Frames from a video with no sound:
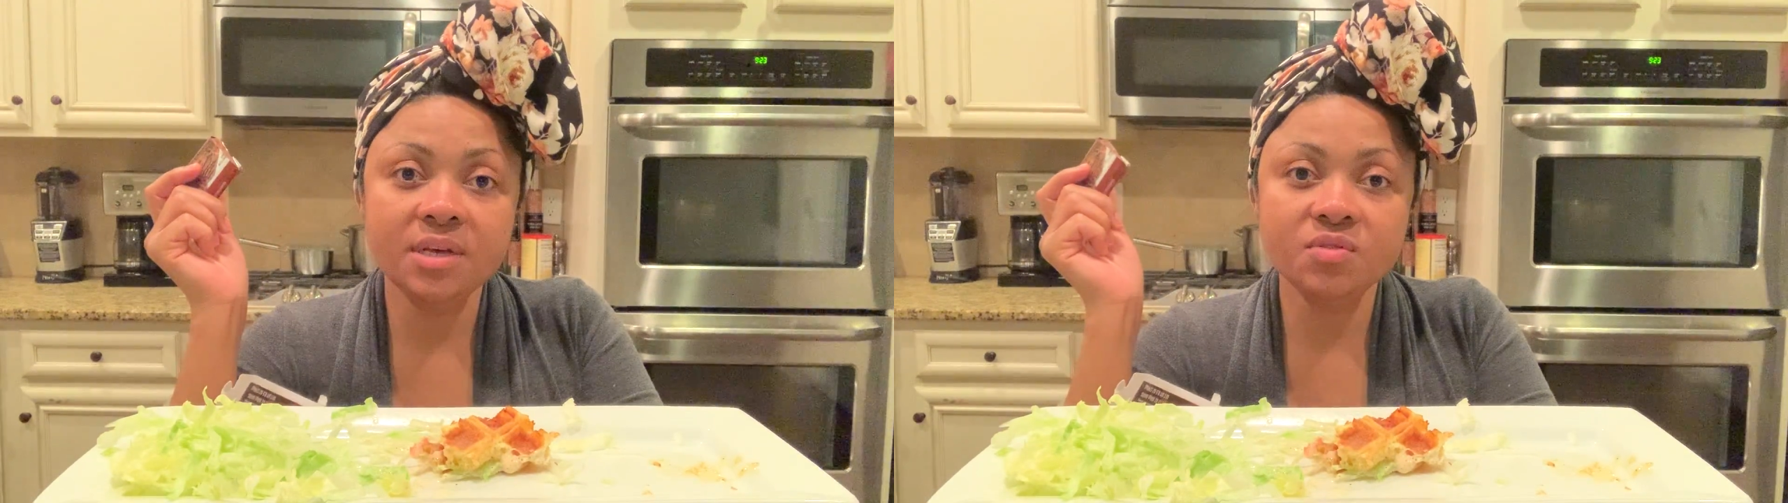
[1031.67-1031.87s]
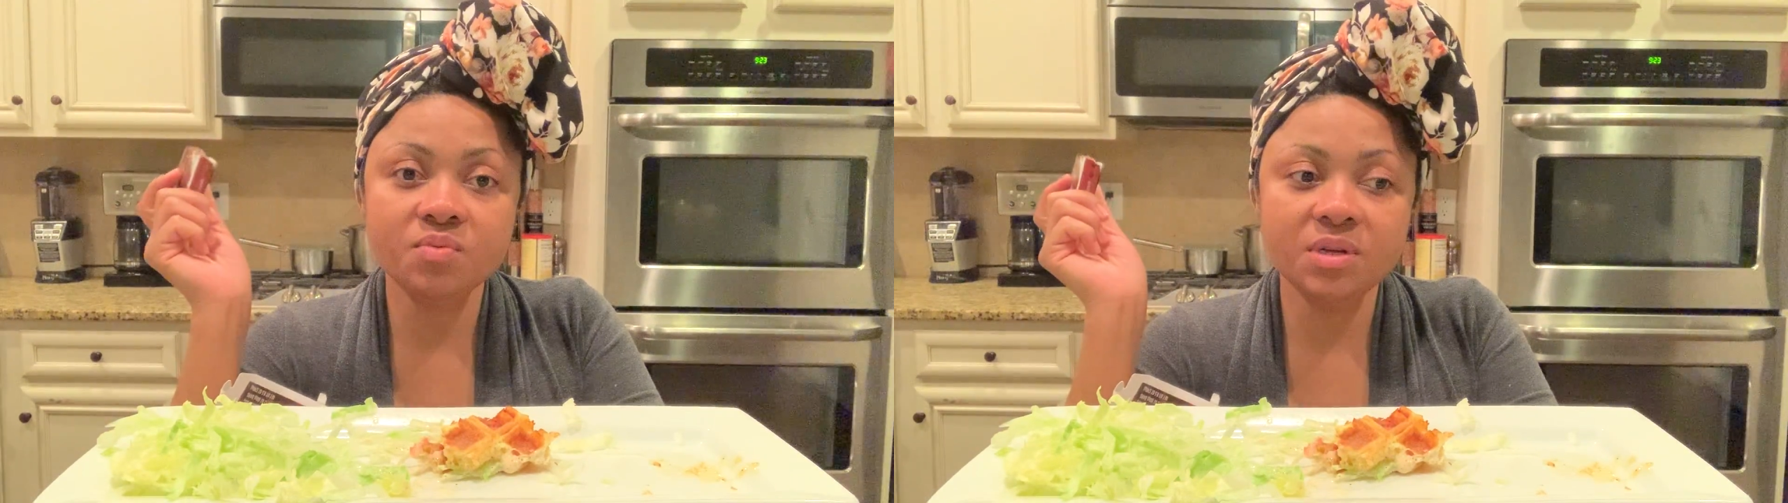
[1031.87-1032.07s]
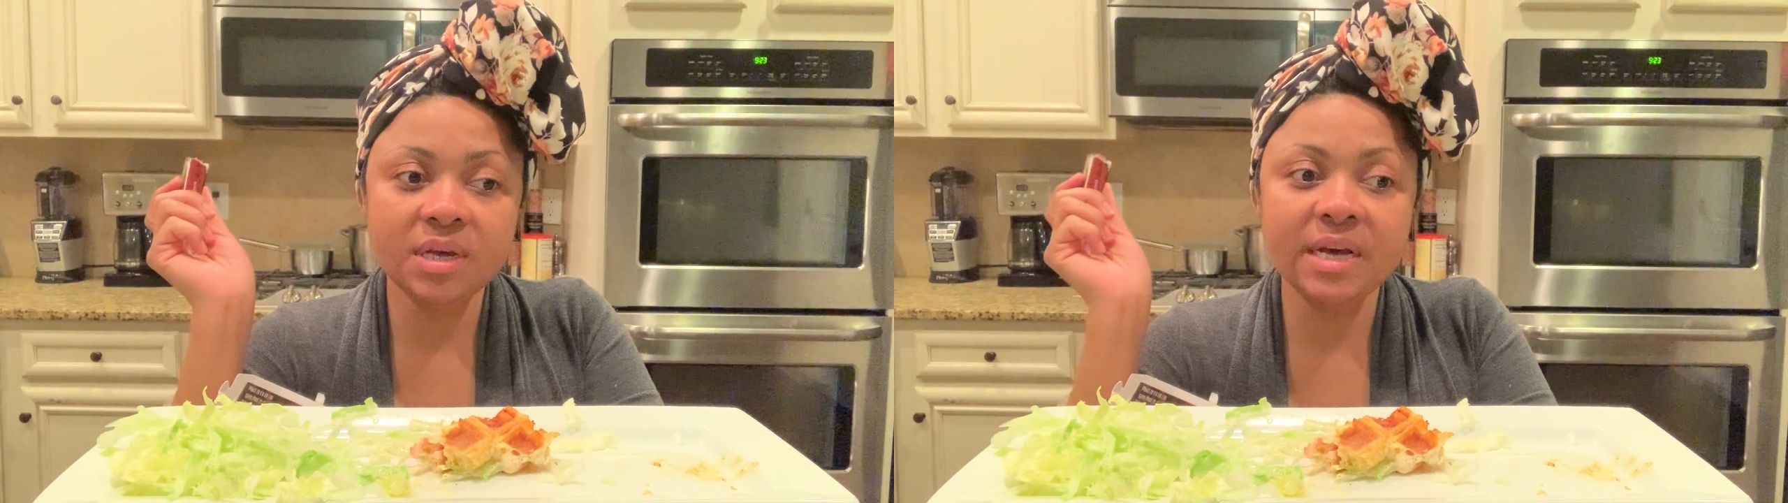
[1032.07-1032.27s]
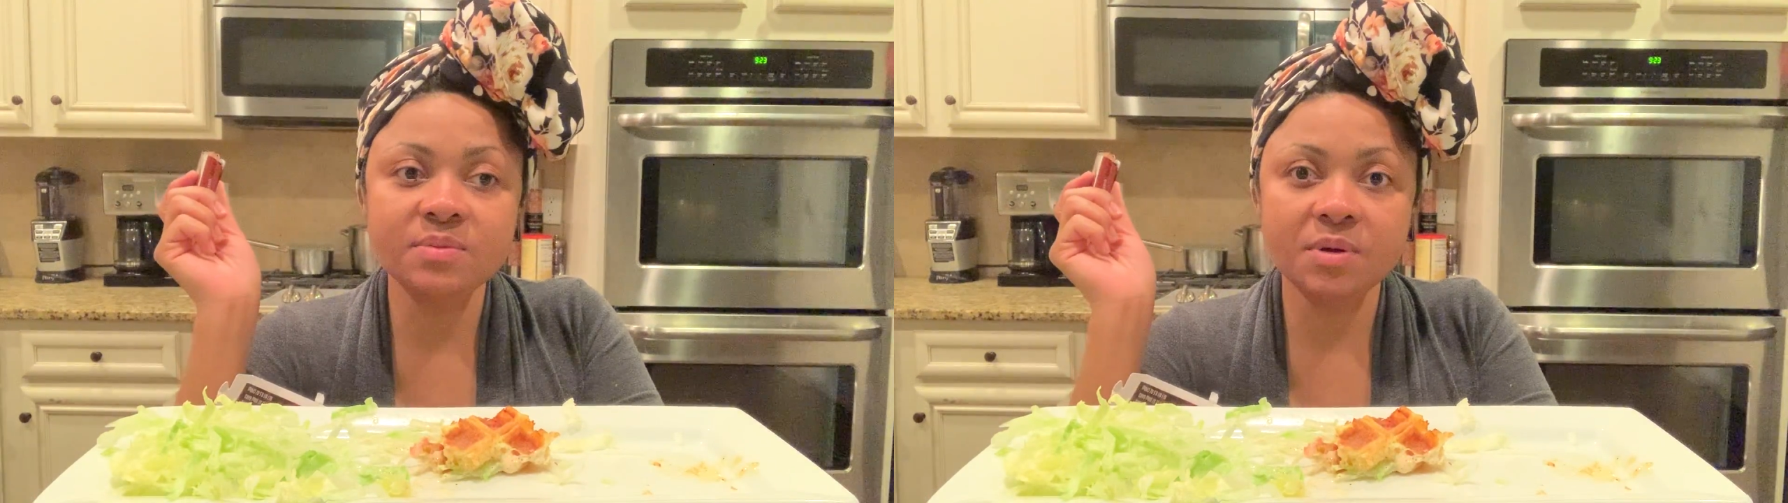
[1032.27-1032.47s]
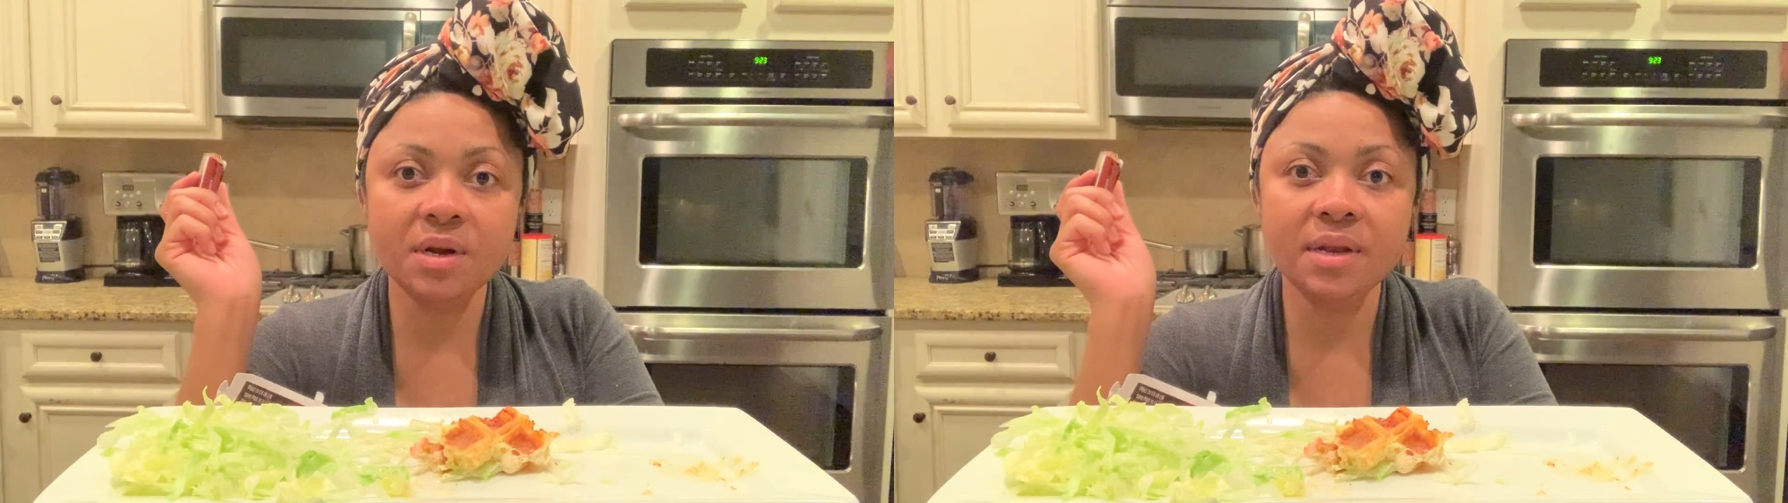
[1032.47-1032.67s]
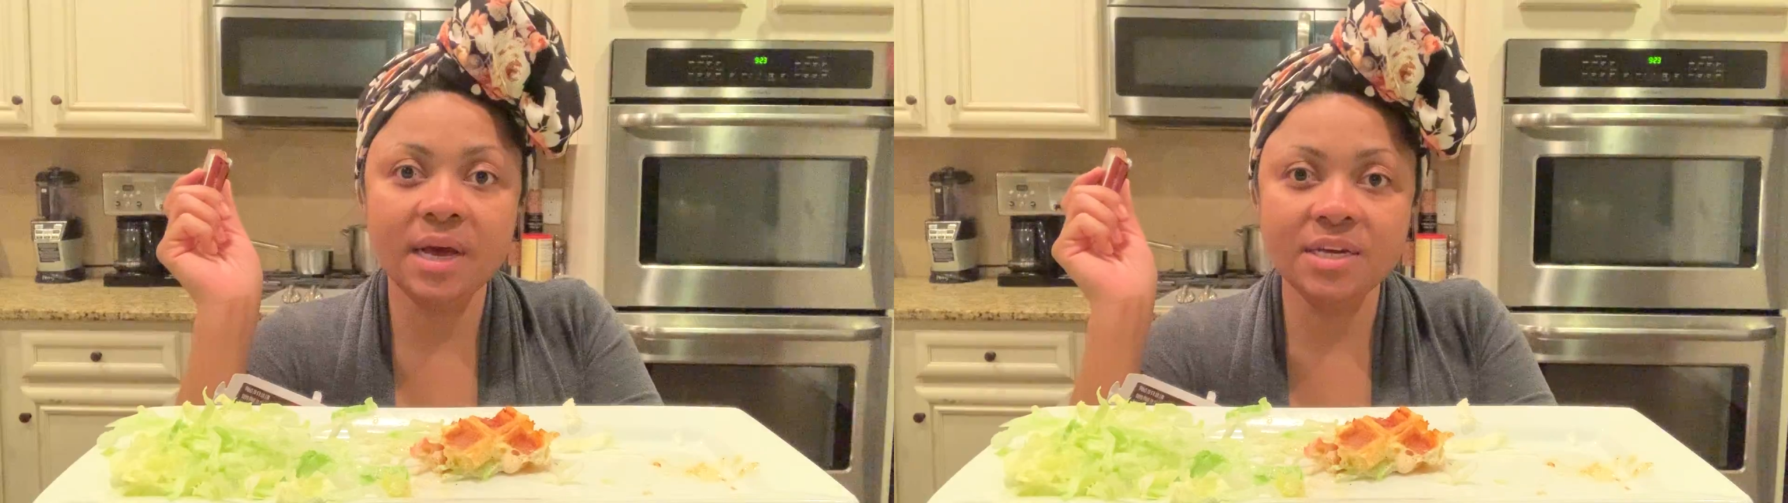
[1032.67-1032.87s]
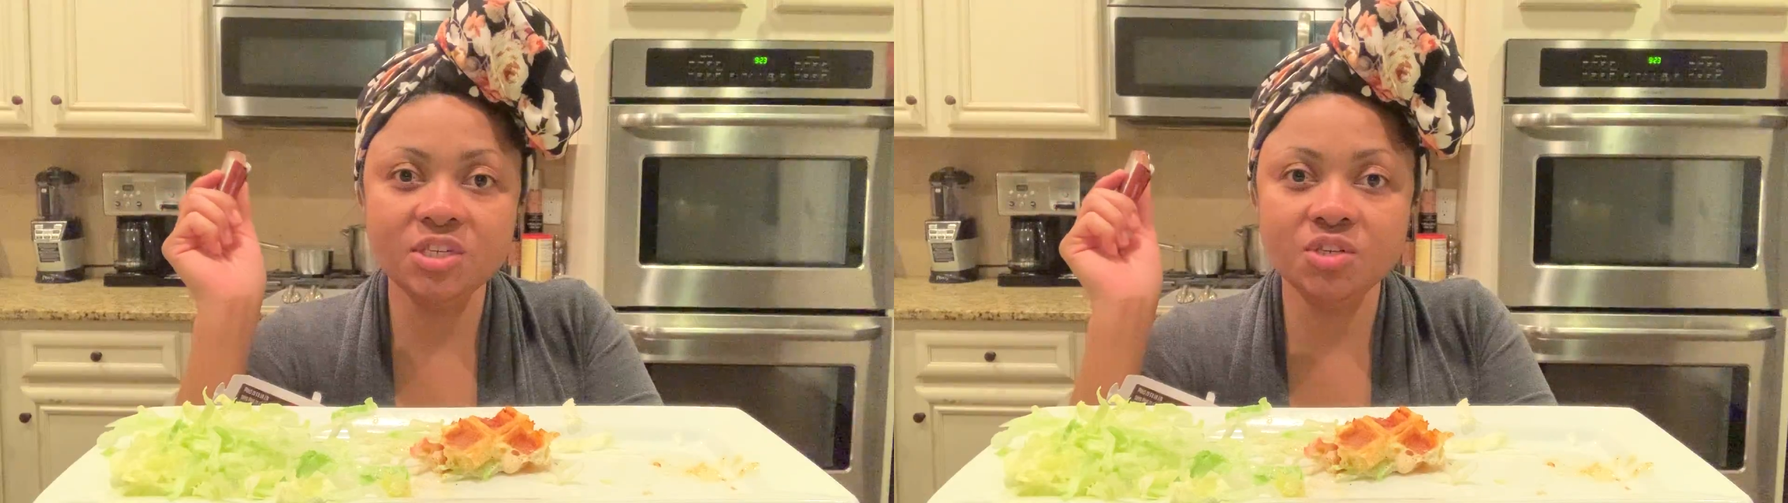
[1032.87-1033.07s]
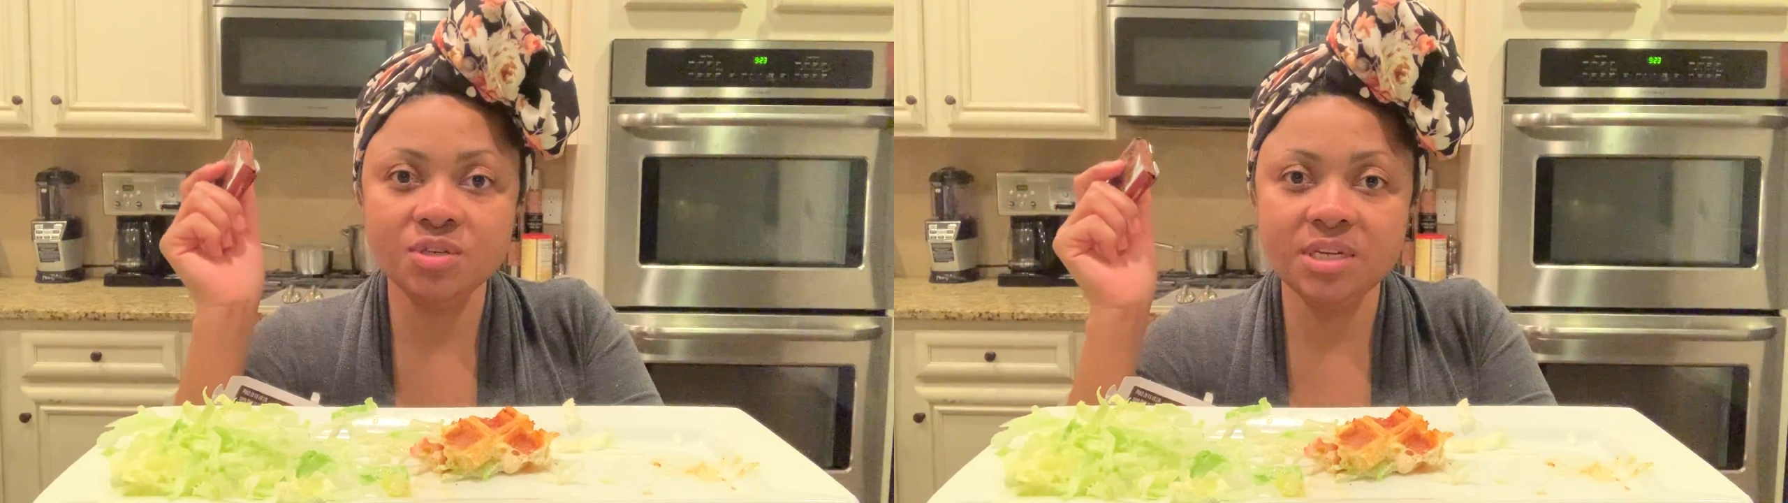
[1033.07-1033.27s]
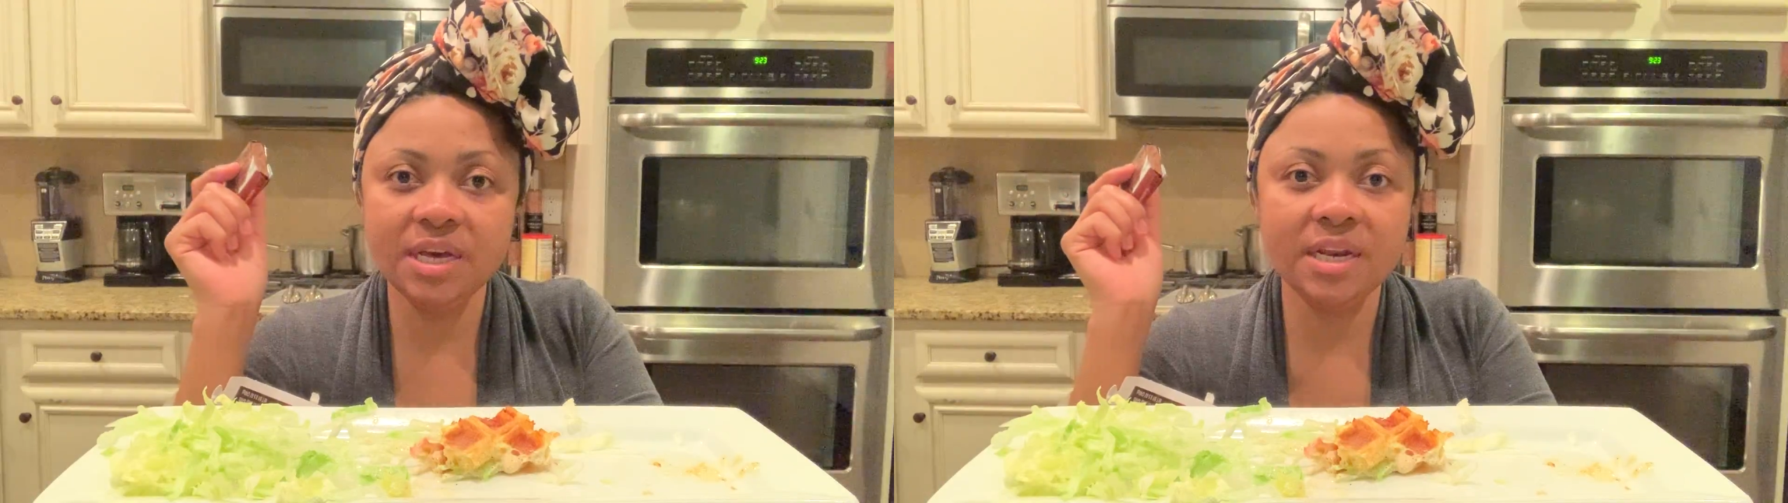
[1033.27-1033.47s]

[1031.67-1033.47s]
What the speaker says: It really has been a nice treat,